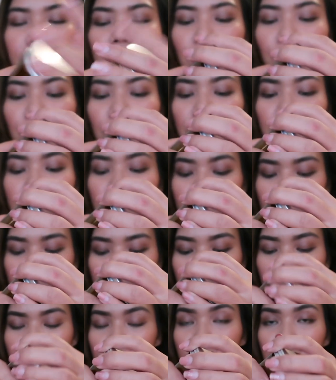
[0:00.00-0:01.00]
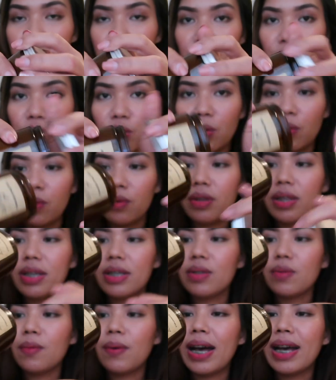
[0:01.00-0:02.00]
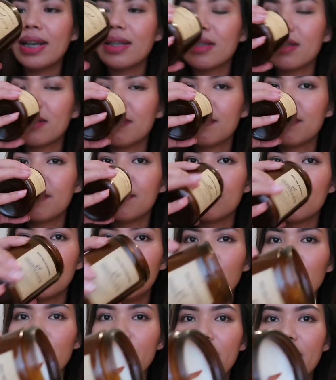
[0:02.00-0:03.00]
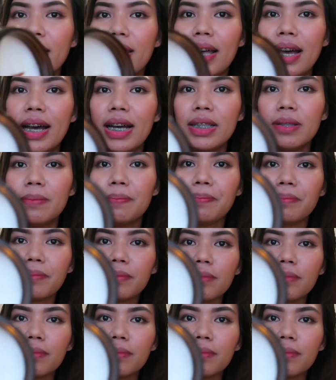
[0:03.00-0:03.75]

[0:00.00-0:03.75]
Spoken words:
with this this wax. Look at that.